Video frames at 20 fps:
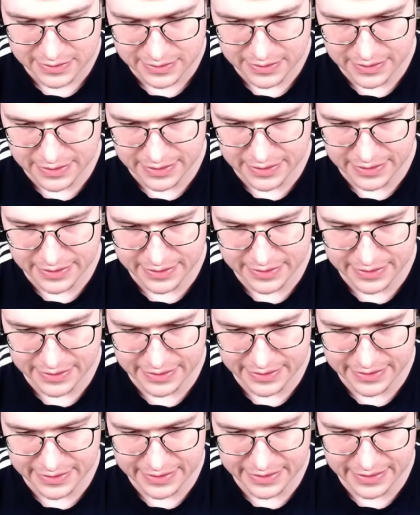And I
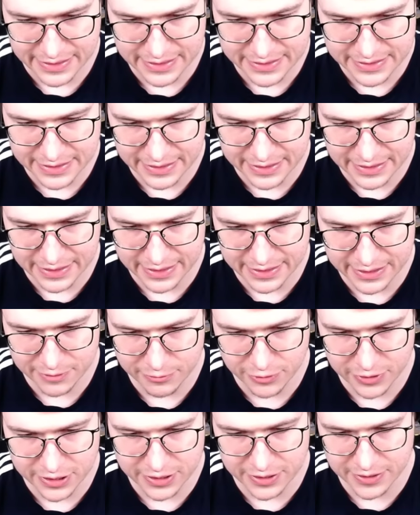guess I kinda
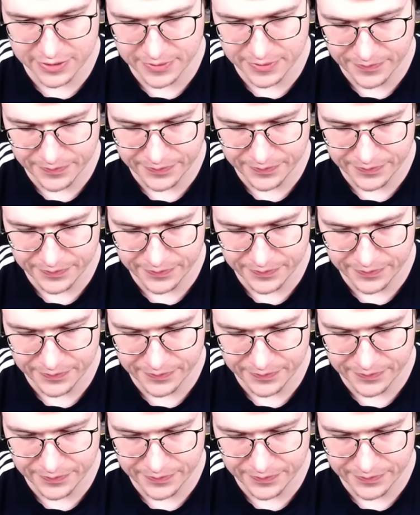wanna...